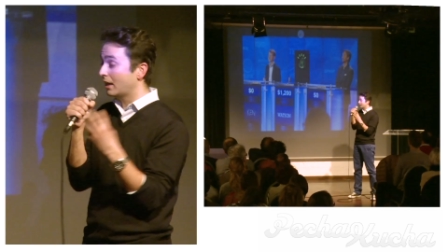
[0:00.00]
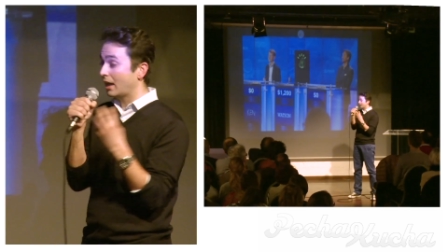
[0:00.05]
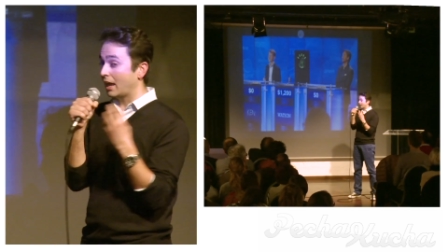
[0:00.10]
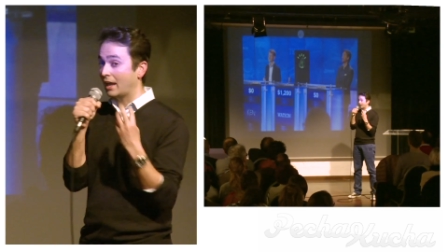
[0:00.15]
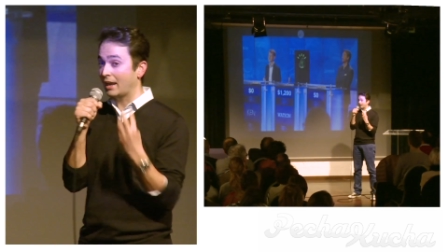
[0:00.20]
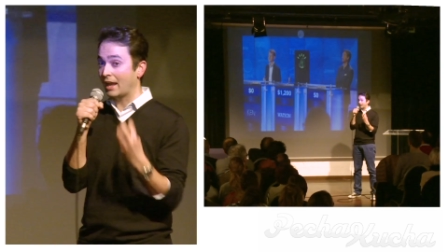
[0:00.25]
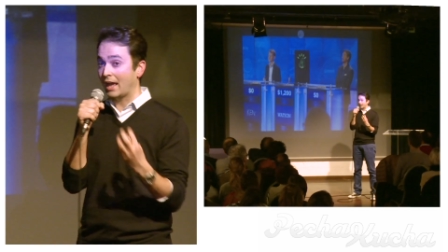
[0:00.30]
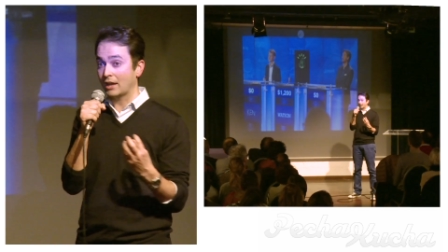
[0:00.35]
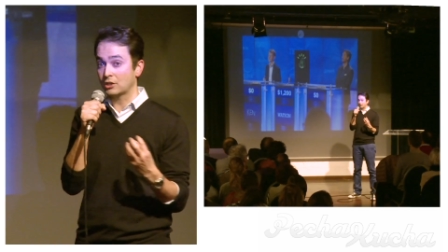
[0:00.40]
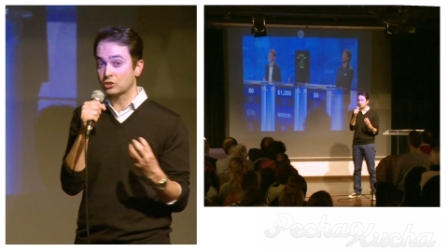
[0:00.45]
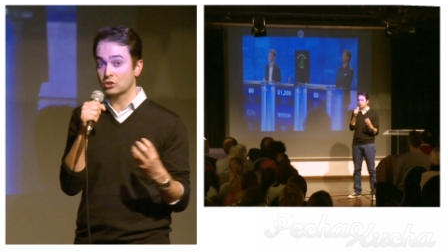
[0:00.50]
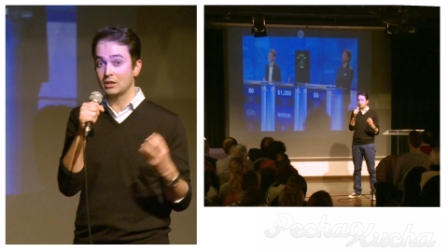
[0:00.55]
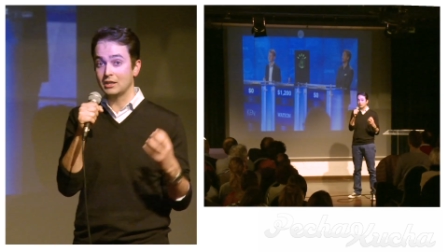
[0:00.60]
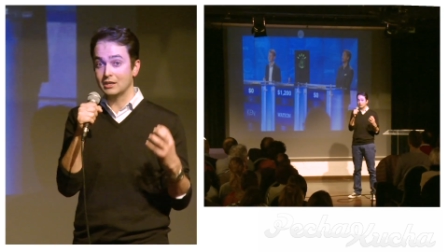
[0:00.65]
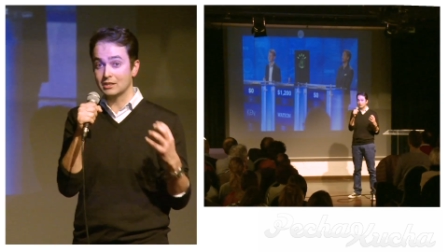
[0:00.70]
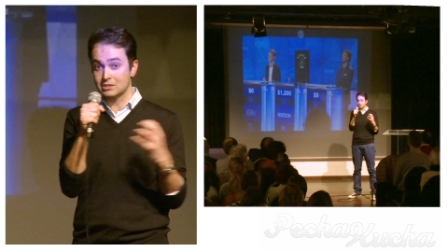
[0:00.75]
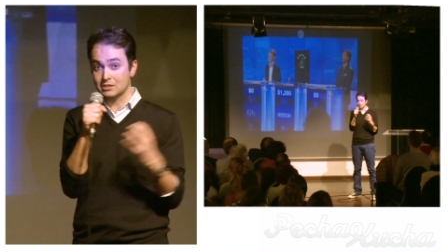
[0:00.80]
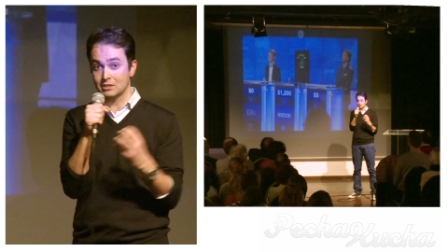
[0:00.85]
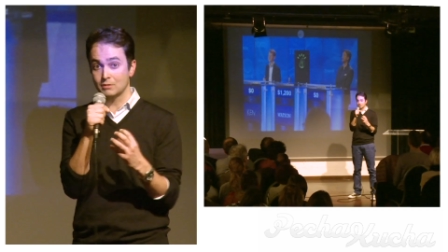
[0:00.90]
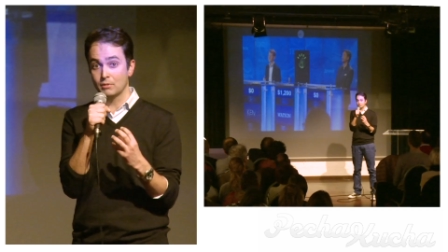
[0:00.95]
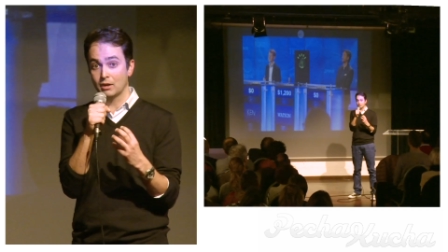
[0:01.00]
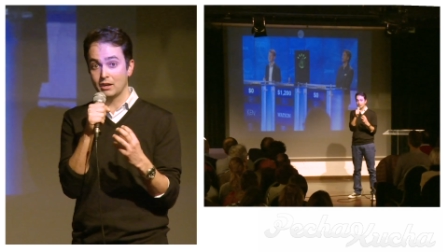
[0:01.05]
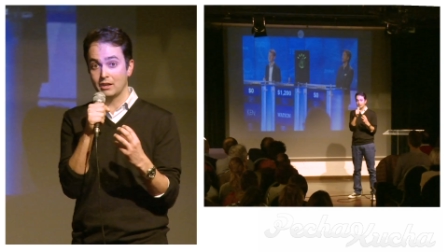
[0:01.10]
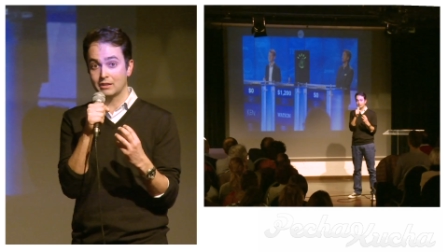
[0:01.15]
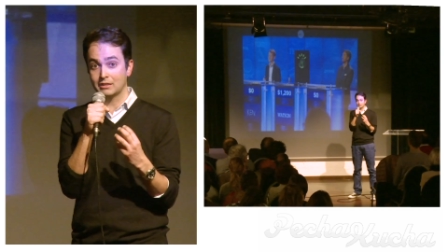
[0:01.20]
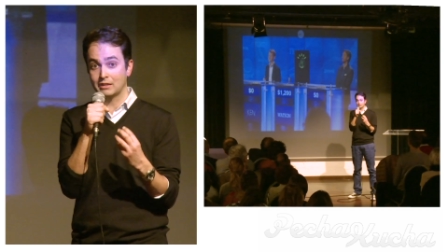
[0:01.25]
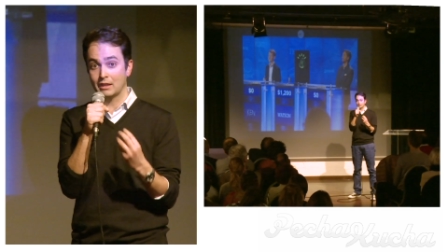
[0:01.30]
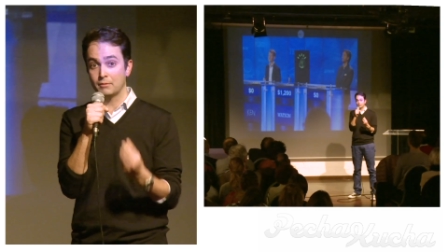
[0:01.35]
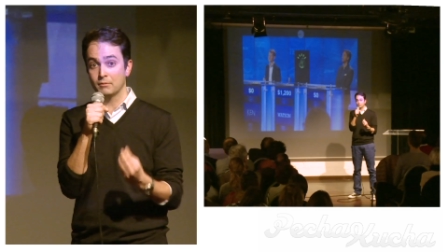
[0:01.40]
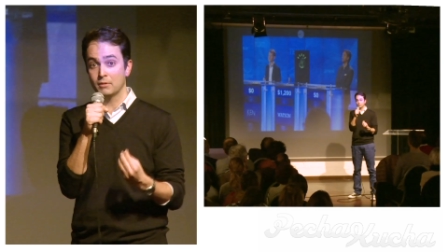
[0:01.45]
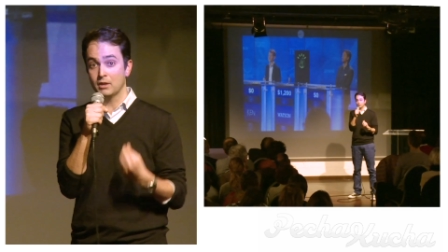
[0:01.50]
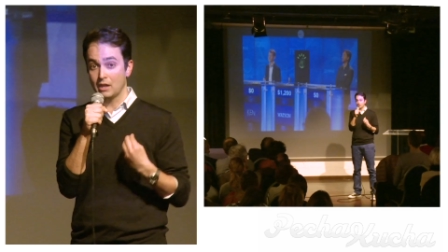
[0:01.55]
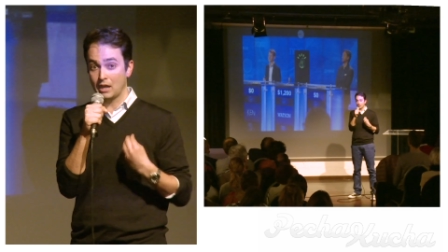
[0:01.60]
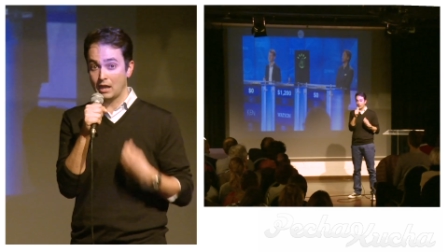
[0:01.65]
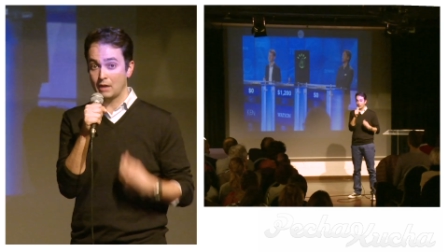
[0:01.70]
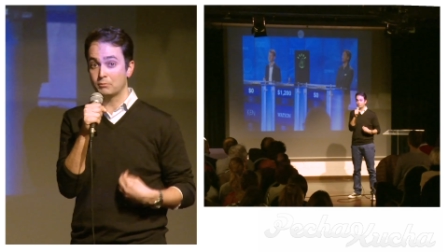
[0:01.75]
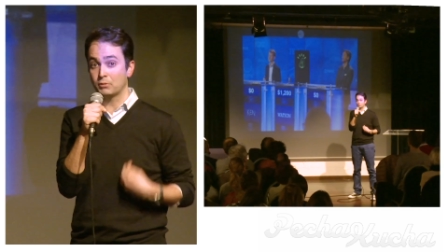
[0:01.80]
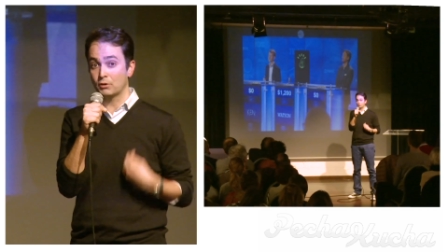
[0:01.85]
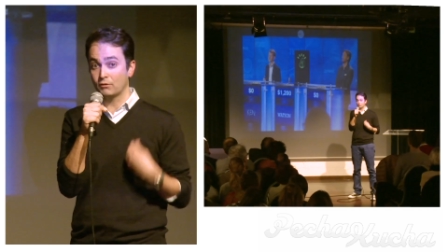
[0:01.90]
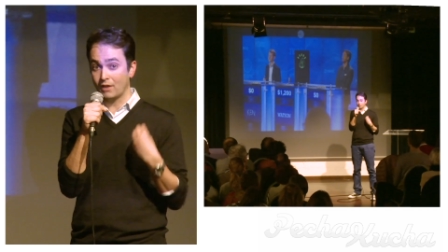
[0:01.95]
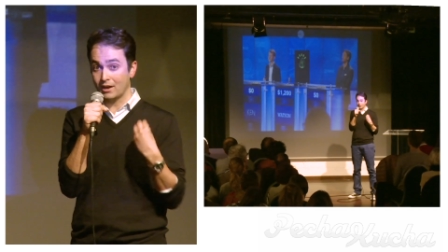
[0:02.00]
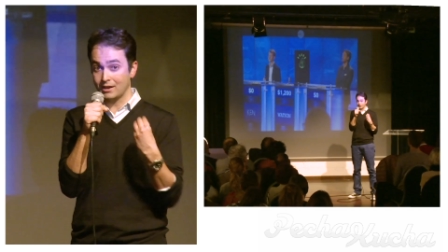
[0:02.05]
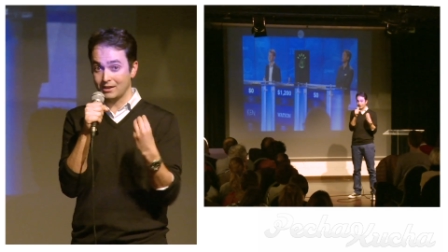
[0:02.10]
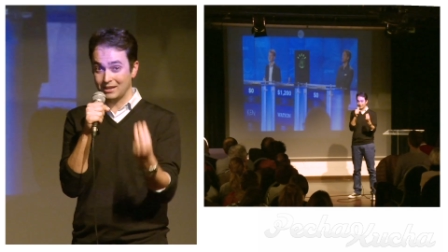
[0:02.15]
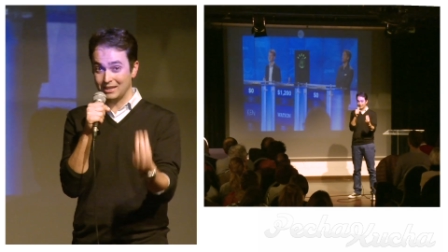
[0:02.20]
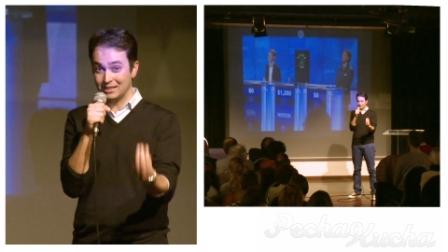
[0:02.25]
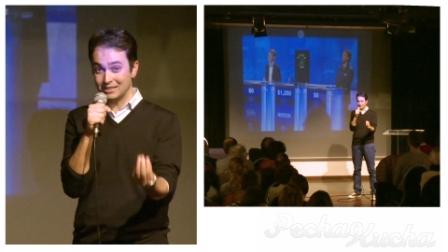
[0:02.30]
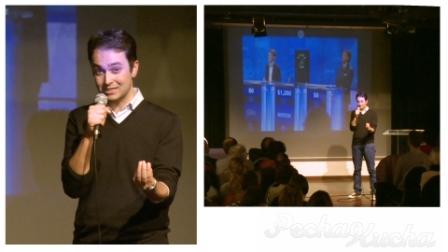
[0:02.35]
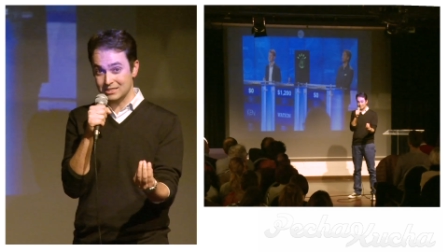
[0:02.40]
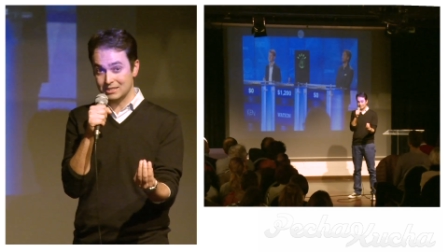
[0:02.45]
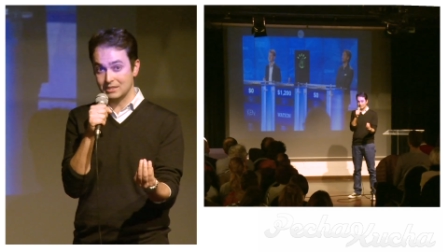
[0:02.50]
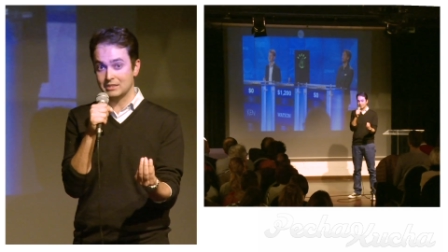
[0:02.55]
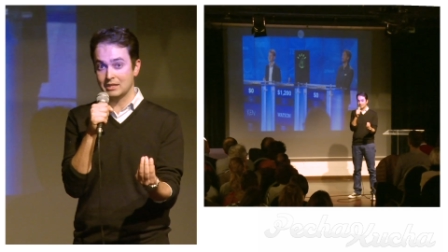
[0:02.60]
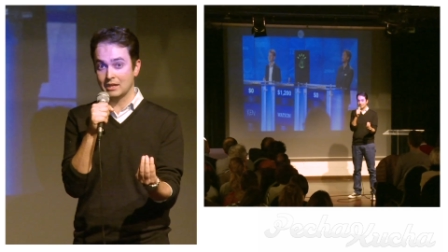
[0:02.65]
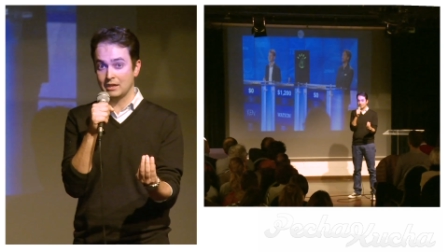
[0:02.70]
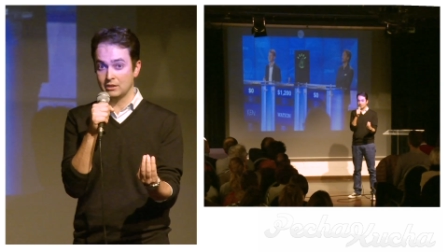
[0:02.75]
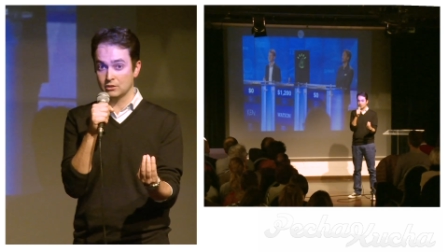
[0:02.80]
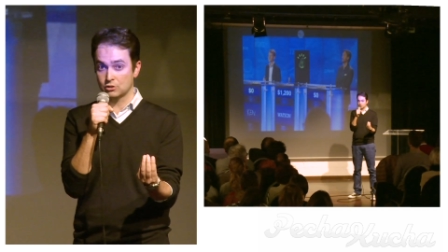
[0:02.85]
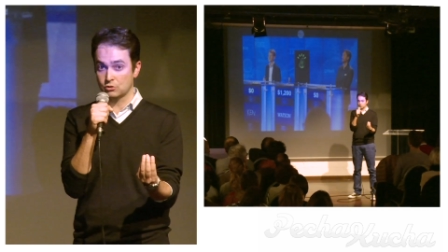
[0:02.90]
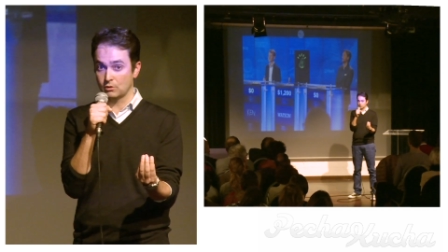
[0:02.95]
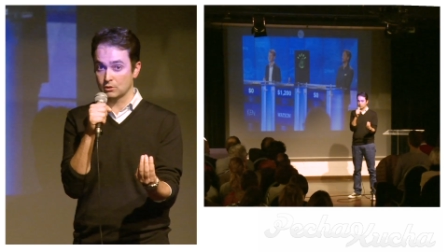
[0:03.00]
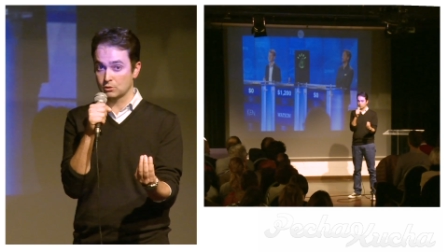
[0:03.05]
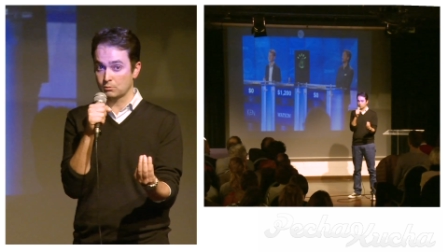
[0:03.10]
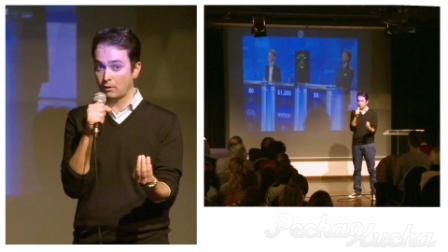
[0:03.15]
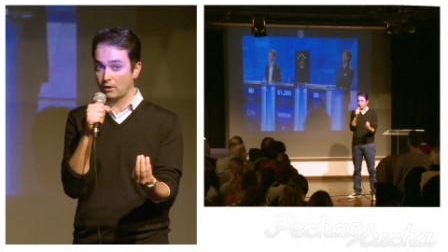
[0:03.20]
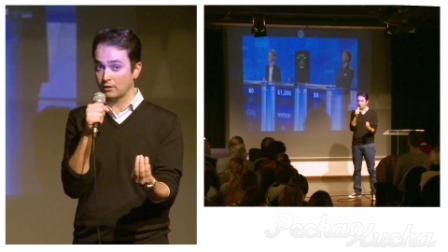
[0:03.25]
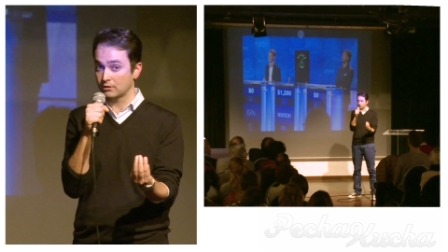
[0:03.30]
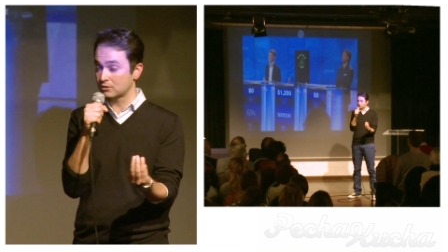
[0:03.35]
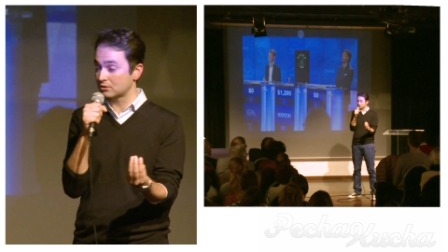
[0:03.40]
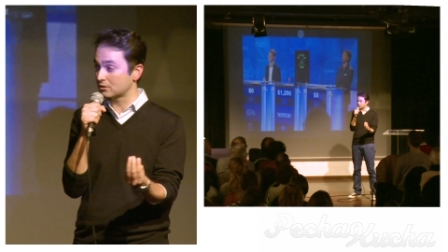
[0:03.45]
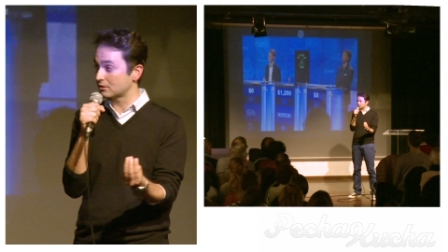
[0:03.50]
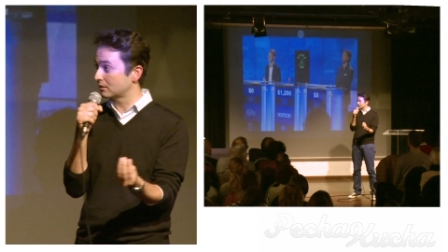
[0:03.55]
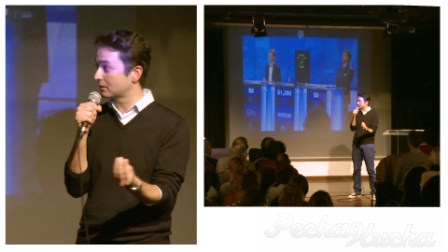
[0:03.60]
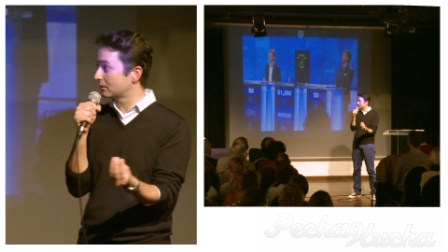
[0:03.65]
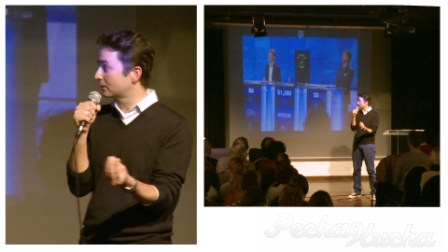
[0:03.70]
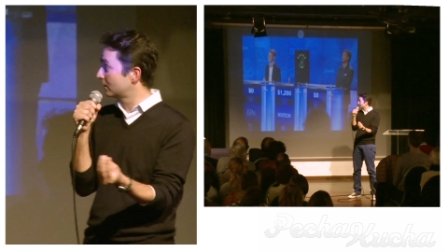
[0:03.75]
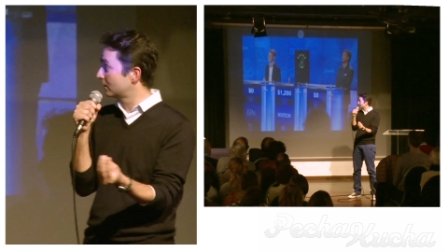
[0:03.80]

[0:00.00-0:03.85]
and actually assimilate them and provide an instantaneous response.